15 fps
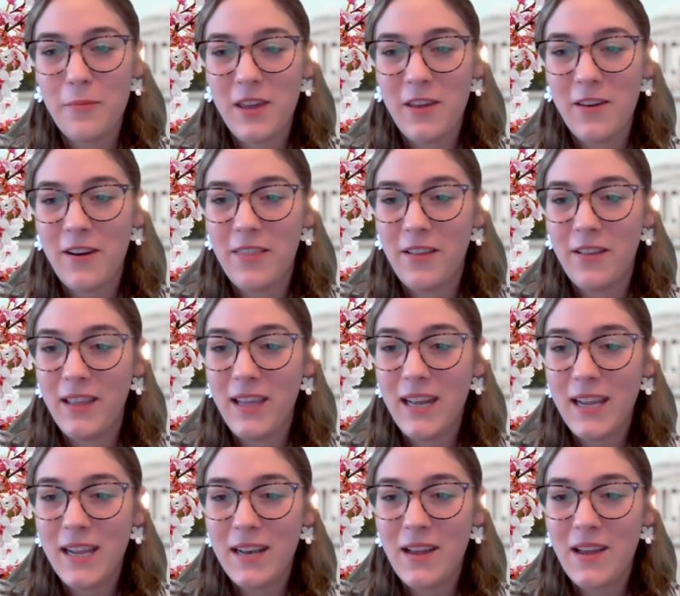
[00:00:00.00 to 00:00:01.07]
We are the
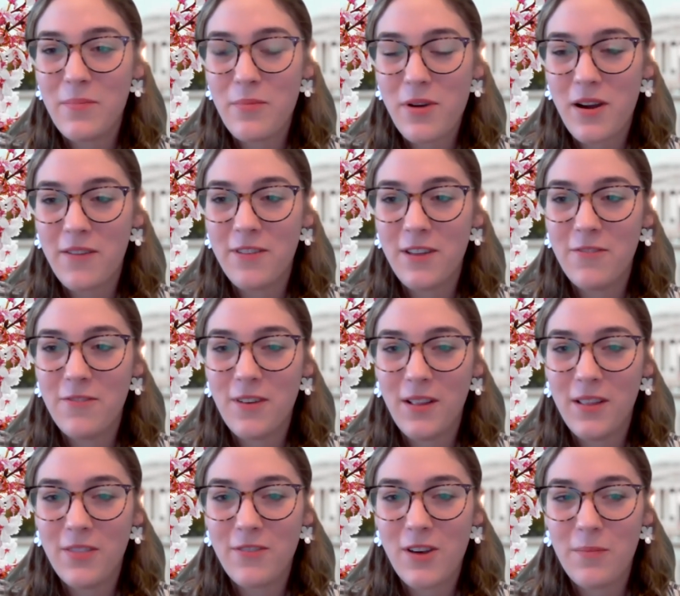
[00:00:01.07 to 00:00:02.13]
leading nonprofit
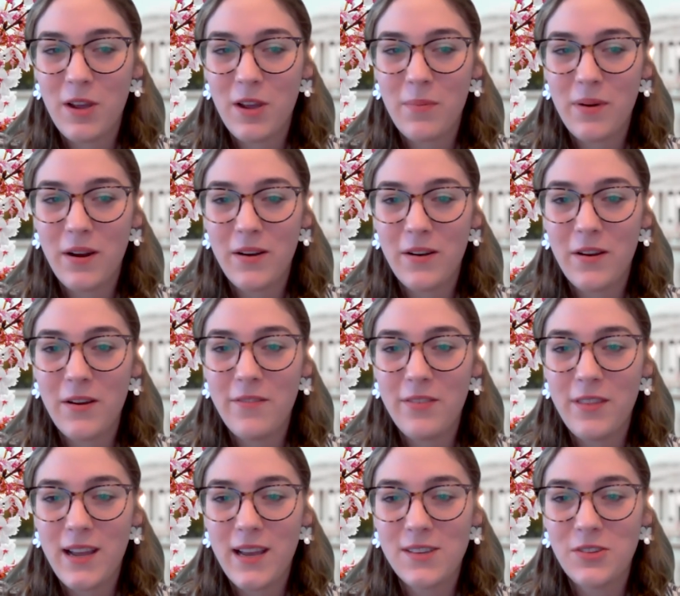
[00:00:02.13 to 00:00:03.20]
philanthropic partner of
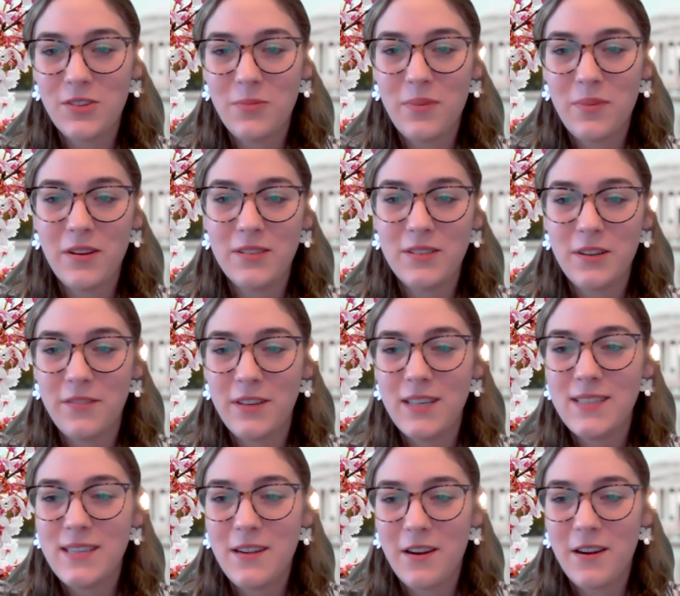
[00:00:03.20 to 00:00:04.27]
the National Park
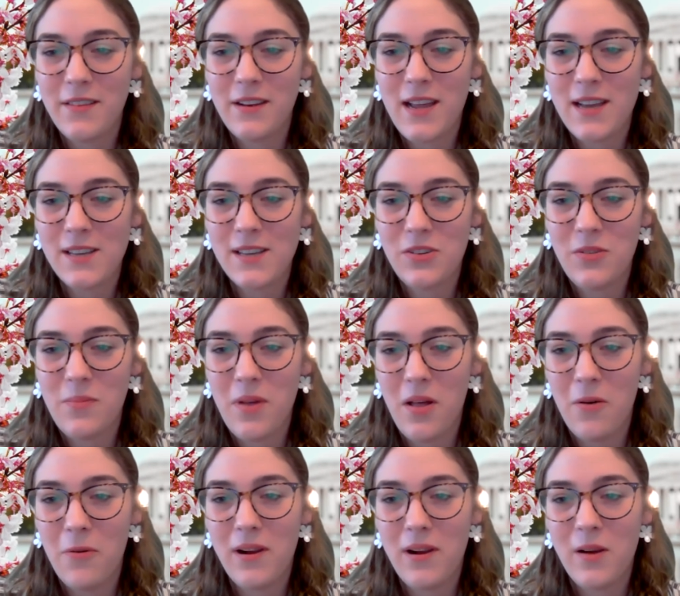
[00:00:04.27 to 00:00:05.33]
Service here on the National
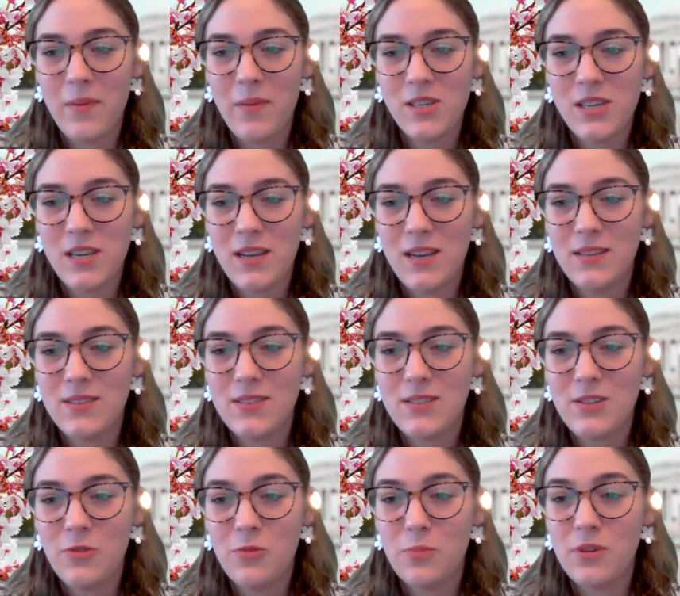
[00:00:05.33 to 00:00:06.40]
Mall, where our mission is
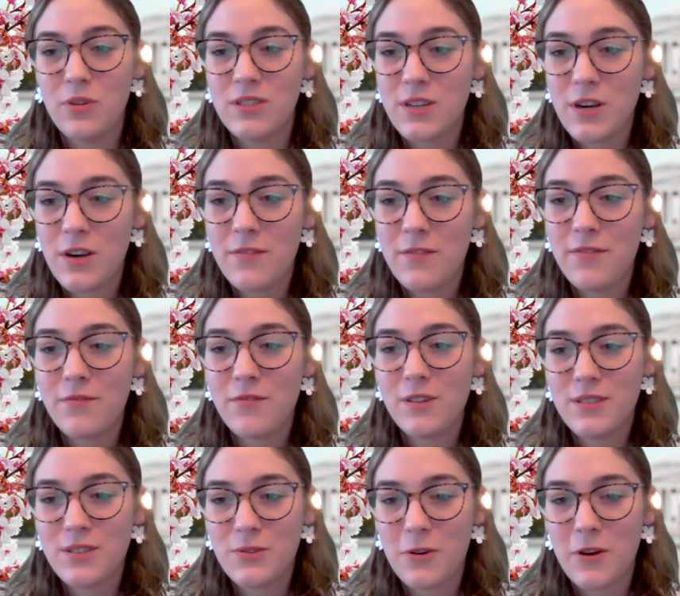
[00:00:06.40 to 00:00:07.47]
to preserve,
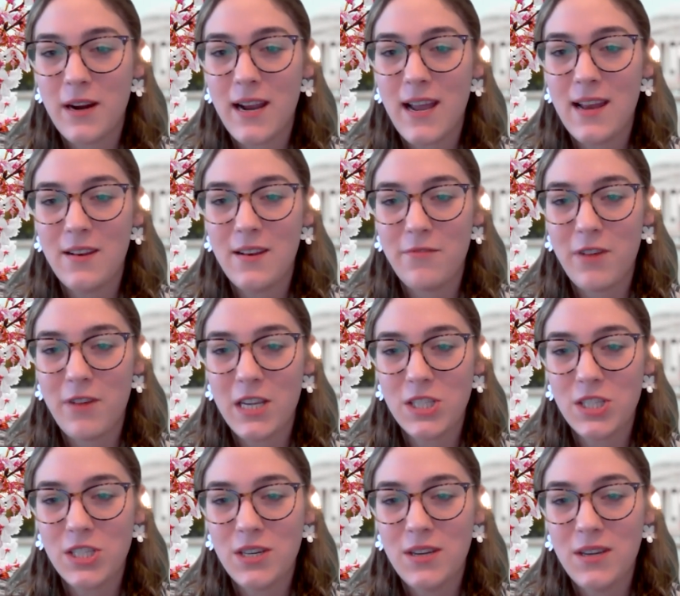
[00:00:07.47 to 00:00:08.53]
restore, and
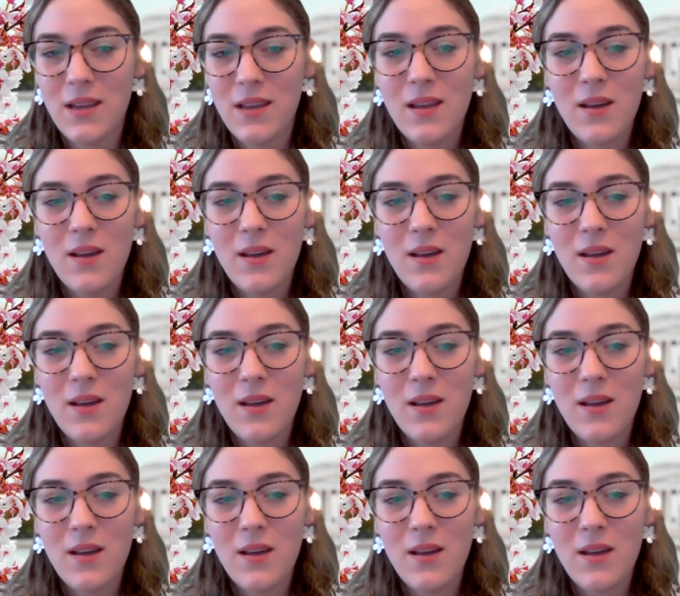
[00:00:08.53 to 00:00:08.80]
enrich.